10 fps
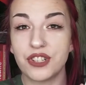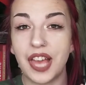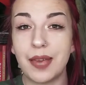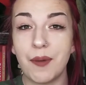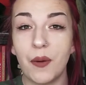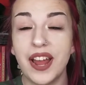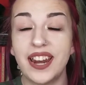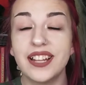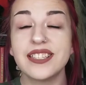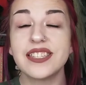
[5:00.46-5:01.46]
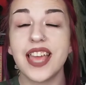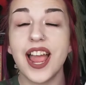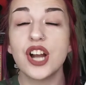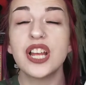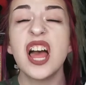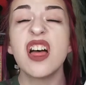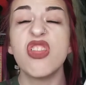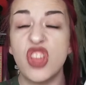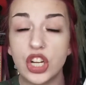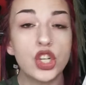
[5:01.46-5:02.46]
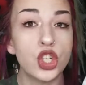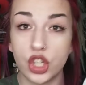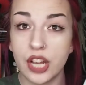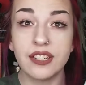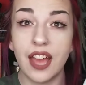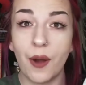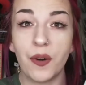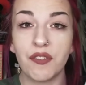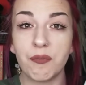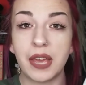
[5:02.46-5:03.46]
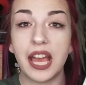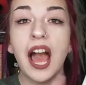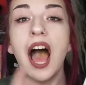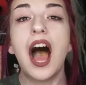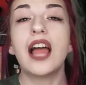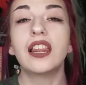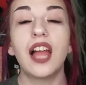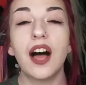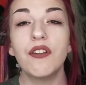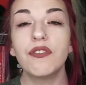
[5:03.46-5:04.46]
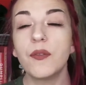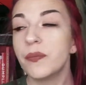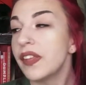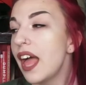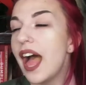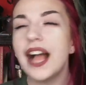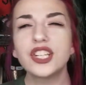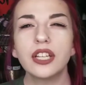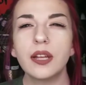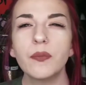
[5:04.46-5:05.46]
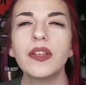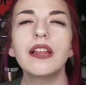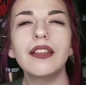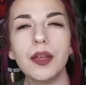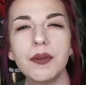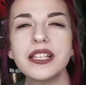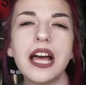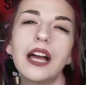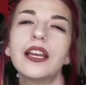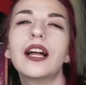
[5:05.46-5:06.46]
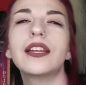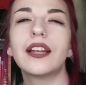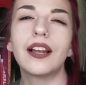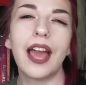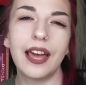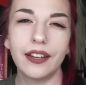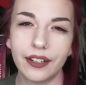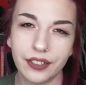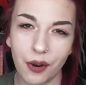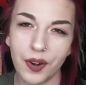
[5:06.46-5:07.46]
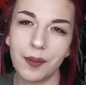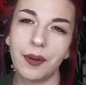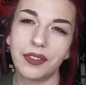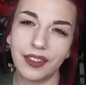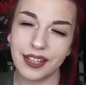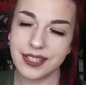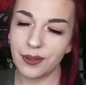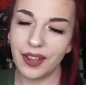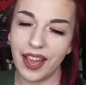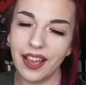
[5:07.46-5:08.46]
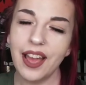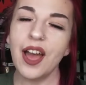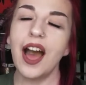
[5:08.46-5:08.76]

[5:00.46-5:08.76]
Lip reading: first came out, and it scared the shit out of me. Actually, let me tell you a little anecdote about this, okay?